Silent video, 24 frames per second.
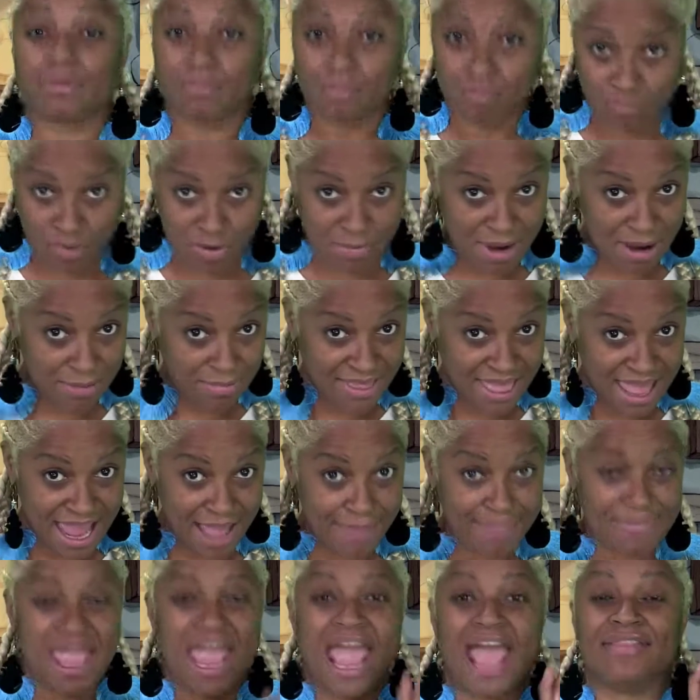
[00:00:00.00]
Remember
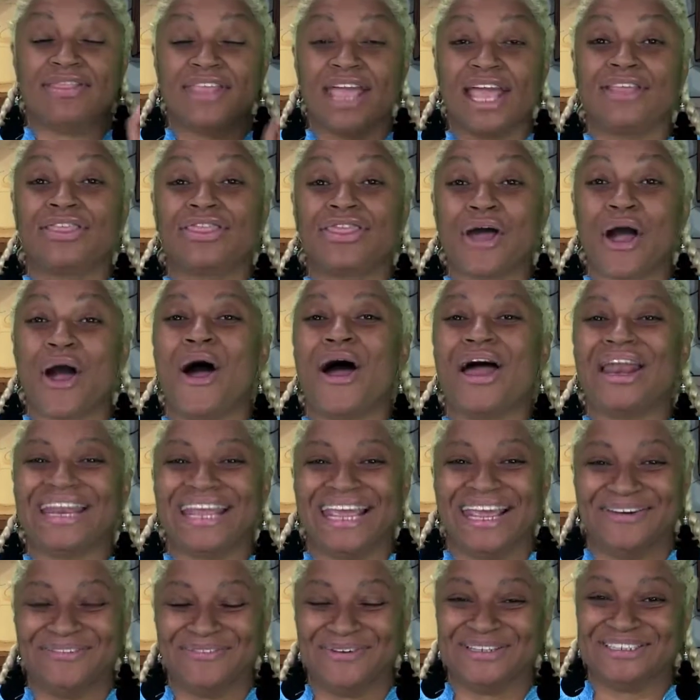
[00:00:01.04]
that? And they thought
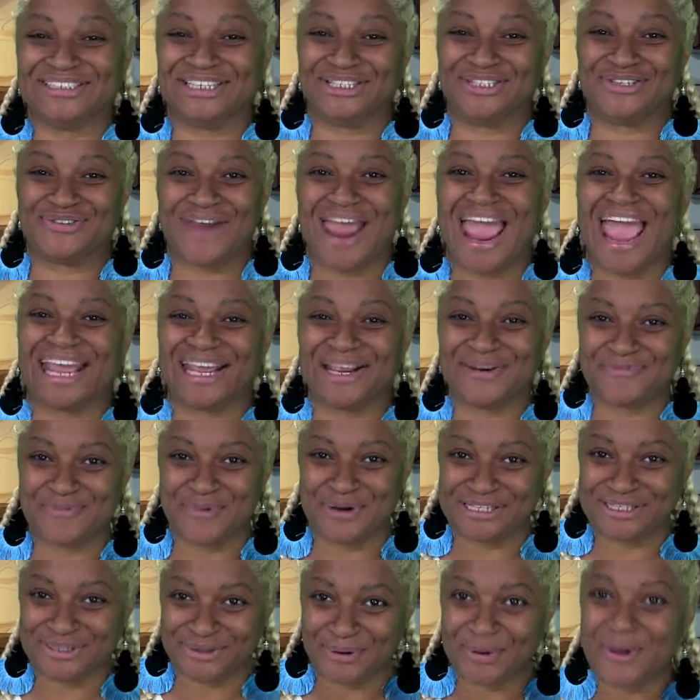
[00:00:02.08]
it was a dragon
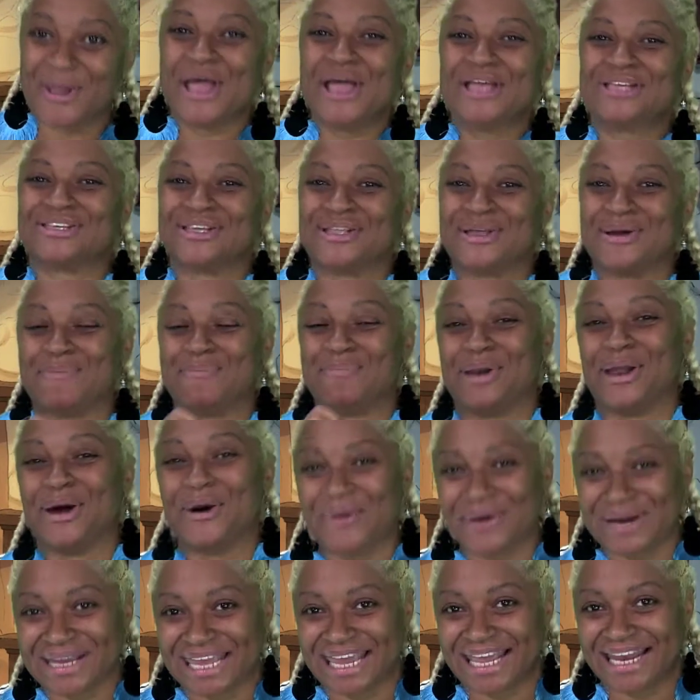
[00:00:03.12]
whistle. So they're
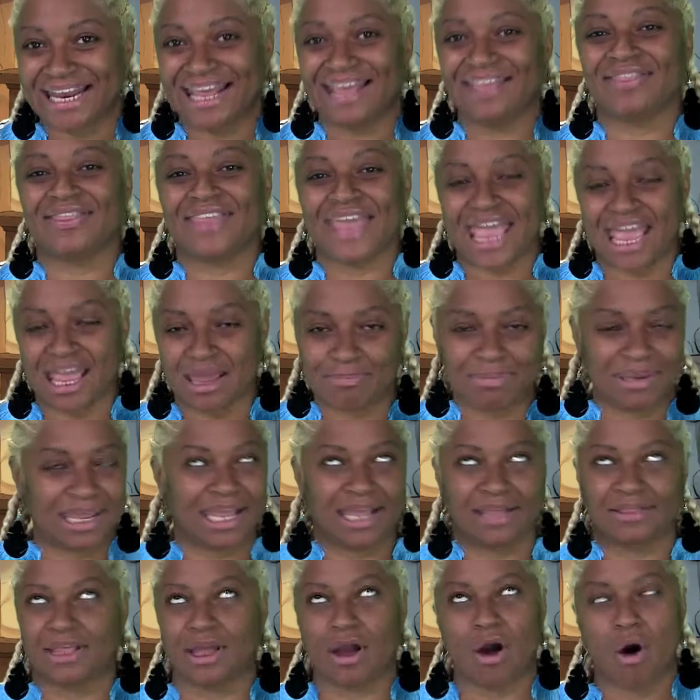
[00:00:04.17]
blowing in it, they
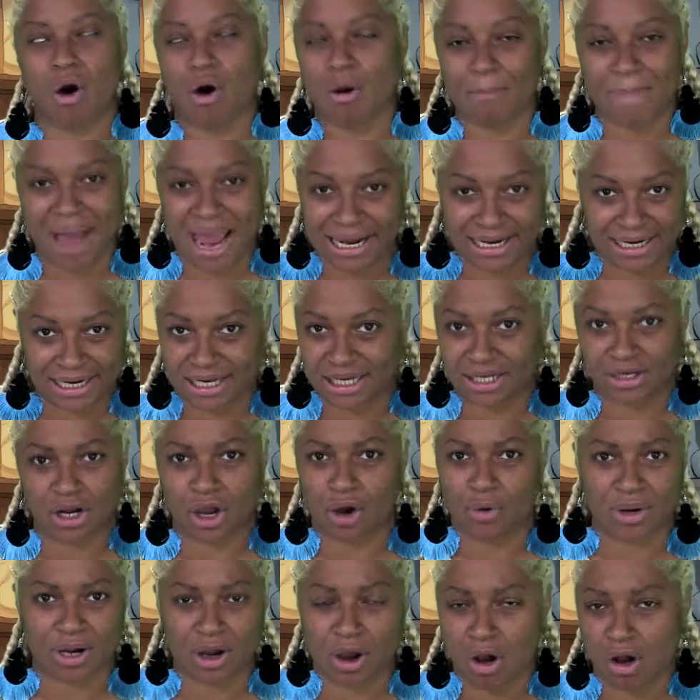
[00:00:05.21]
being the almighty
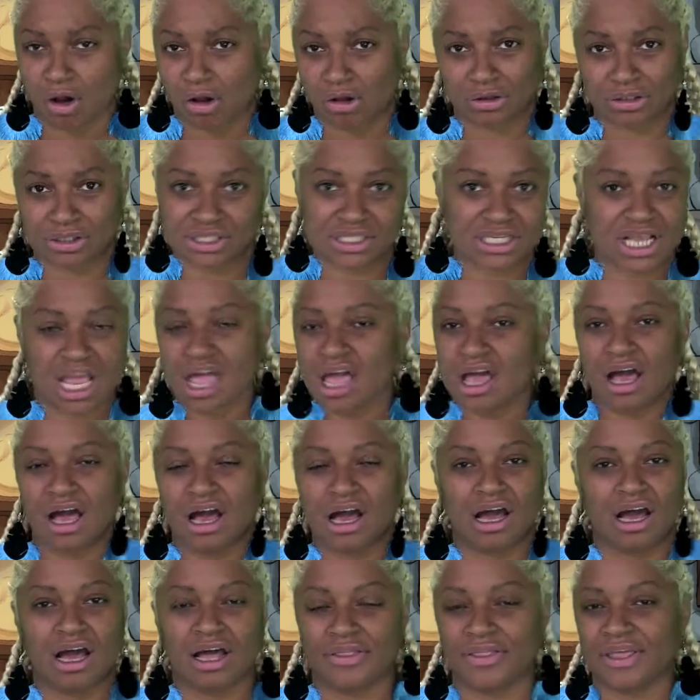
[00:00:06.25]
know-it-alls,
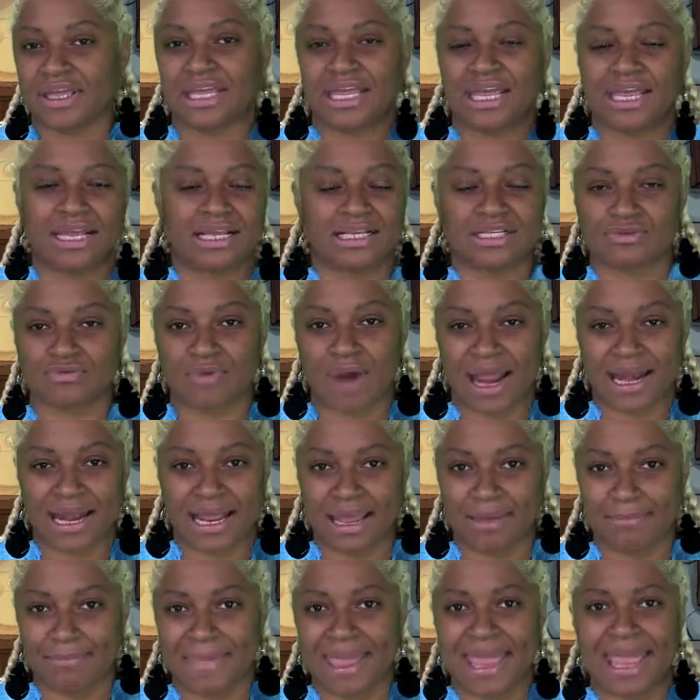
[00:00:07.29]
the king's
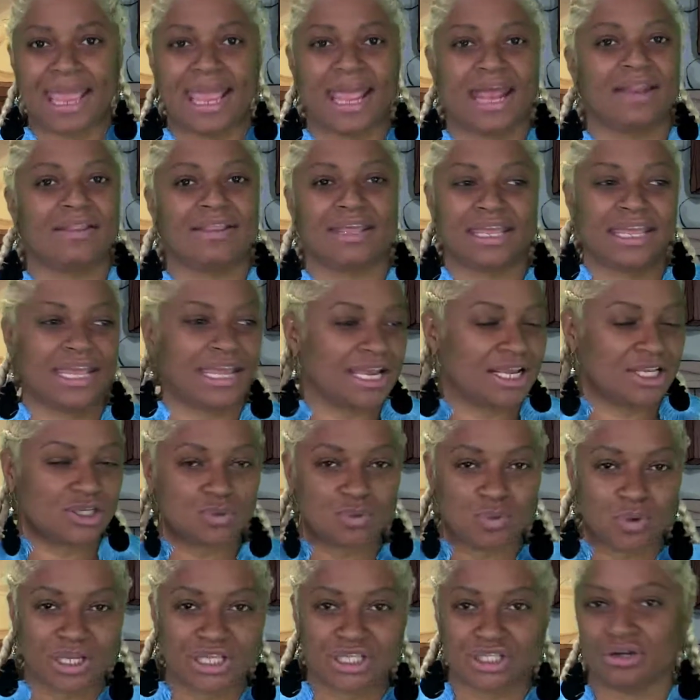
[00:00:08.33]
right-hand man, the king's
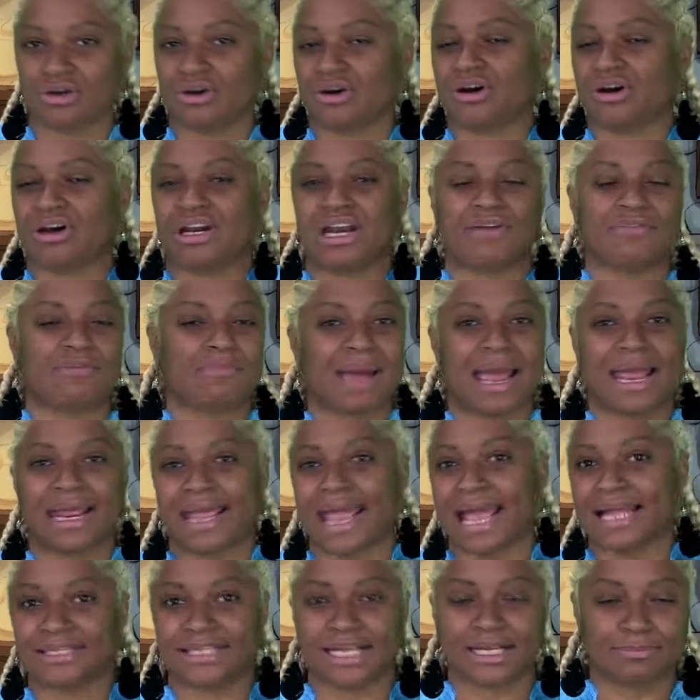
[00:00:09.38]
wizard, everybody
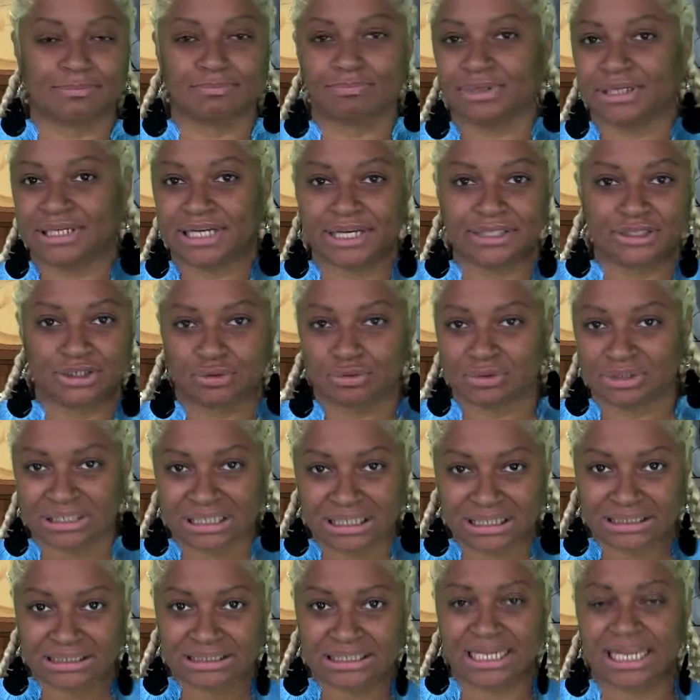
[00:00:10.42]
they putting their 2
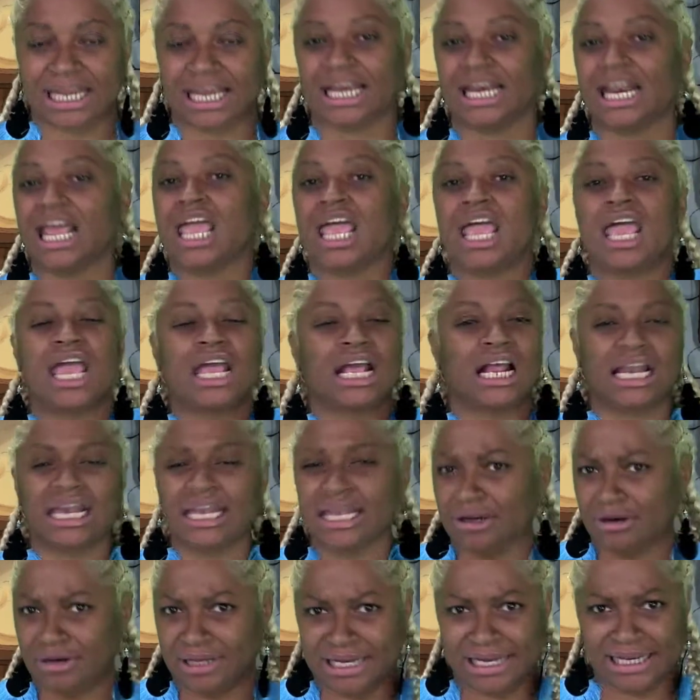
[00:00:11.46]
cents in.
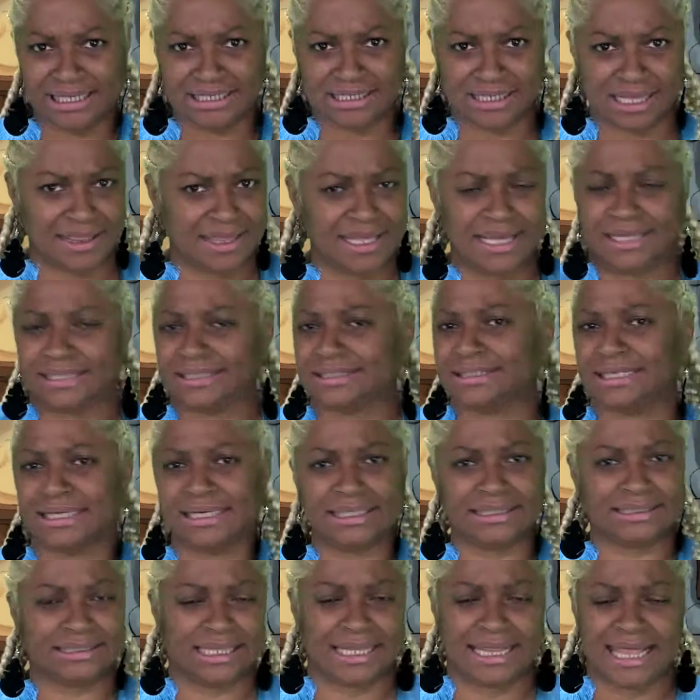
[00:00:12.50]
Clearly it's a this and
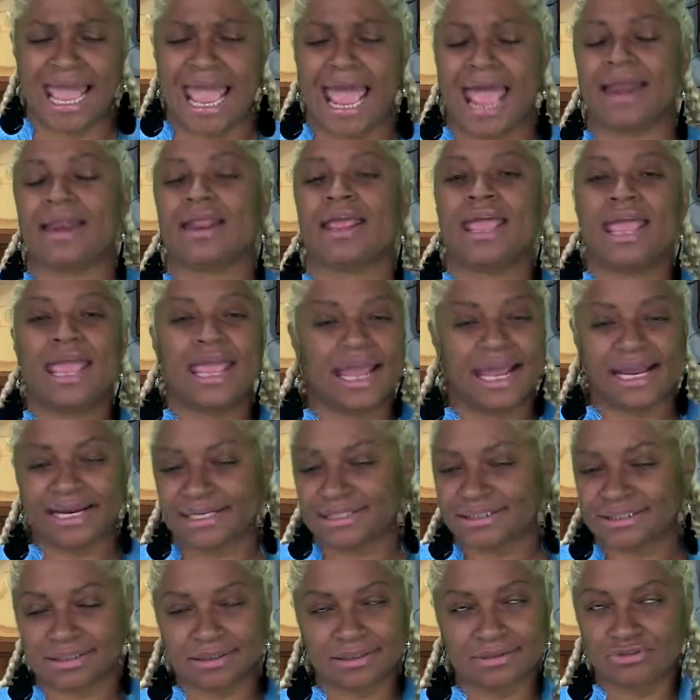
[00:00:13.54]
it's a that, and
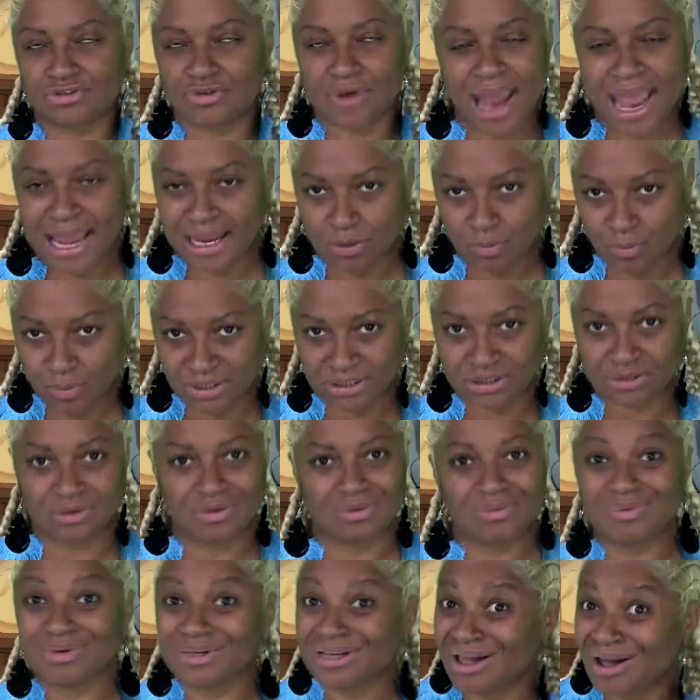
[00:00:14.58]
it's a dragon
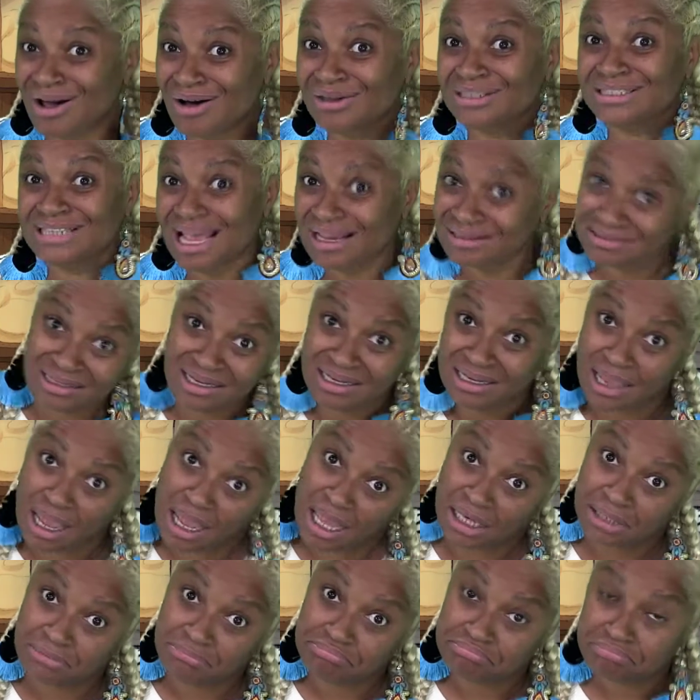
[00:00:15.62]
whistle. No, it's actually a
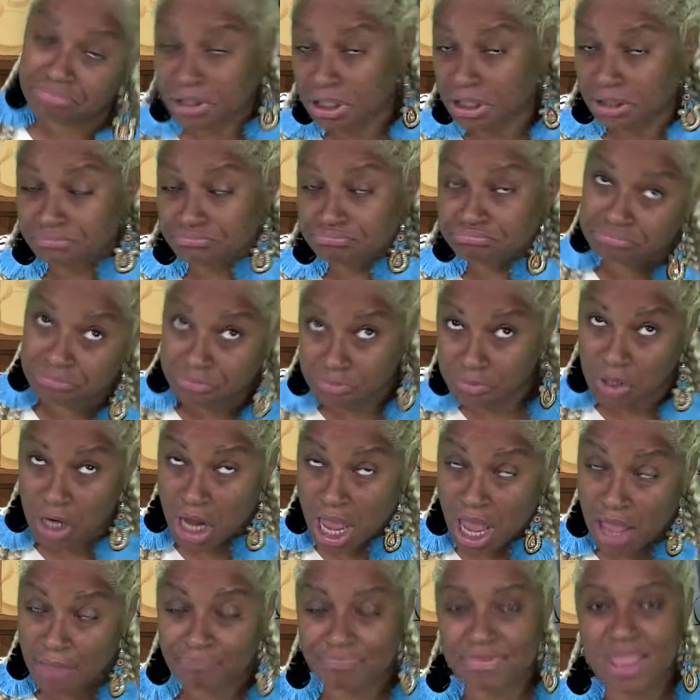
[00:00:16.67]
gun, but
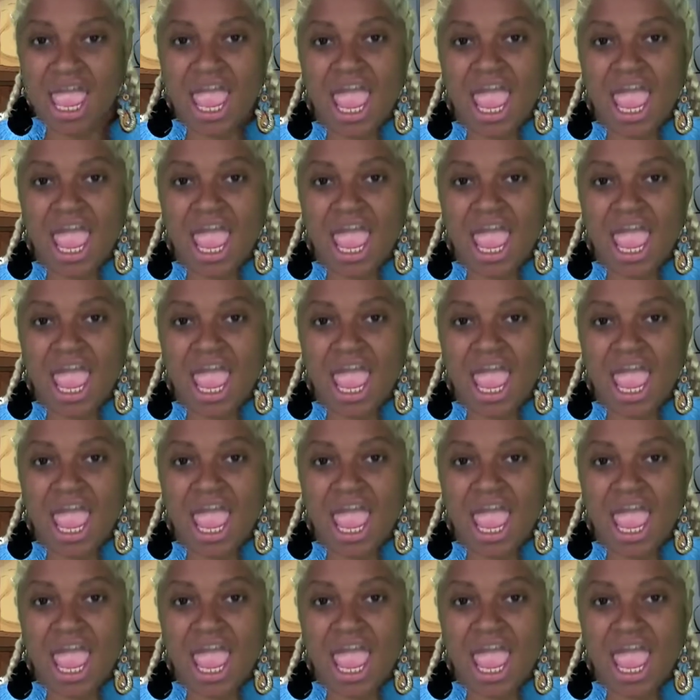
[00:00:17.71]
okay.